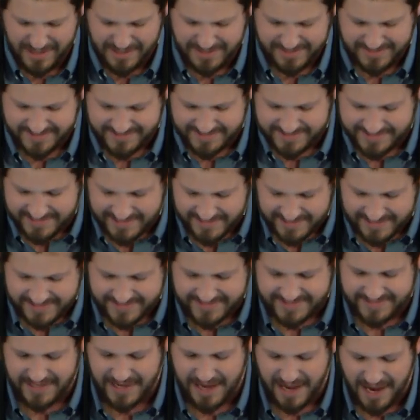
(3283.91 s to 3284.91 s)

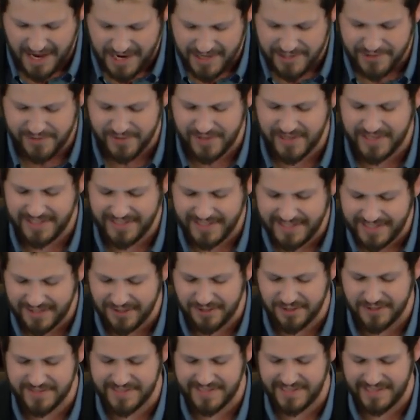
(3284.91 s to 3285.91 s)
600
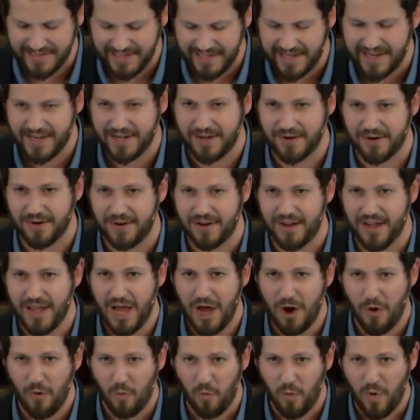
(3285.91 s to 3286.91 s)
years later,
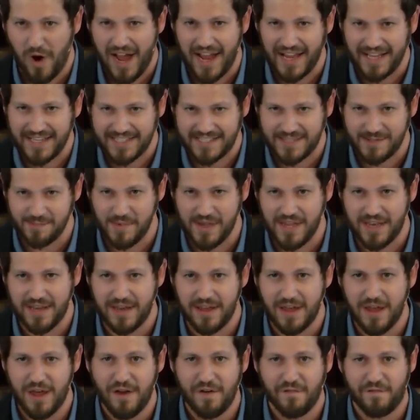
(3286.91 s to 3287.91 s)
wise
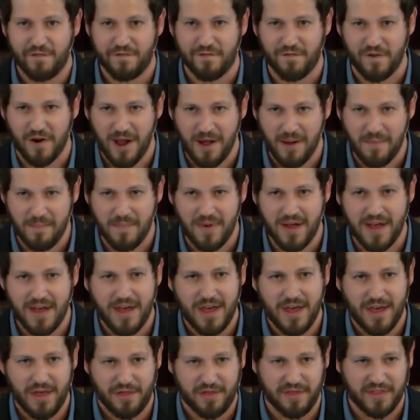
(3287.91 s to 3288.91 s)
men from
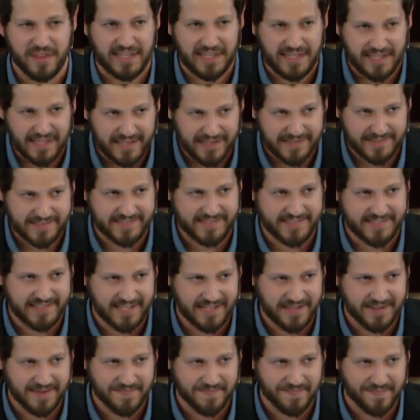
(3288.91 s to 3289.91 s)
the east,
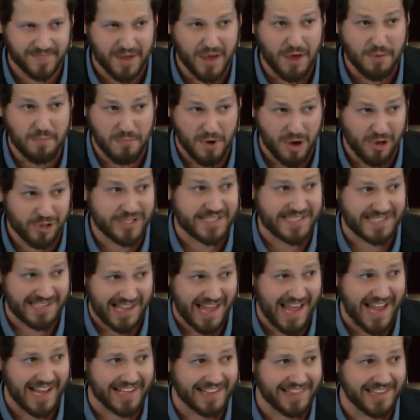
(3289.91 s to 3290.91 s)
most
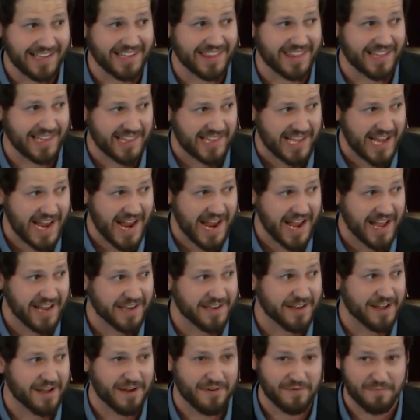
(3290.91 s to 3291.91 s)
likely the
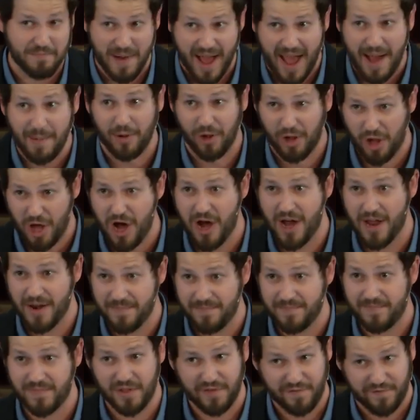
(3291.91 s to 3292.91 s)
land of
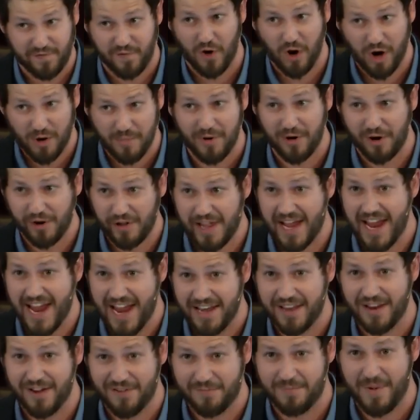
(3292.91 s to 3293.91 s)
Babylon, the former
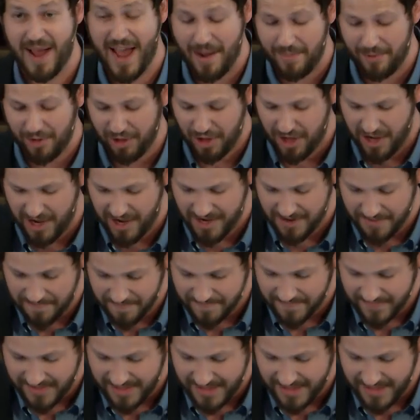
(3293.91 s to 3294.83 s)
land of Babylon,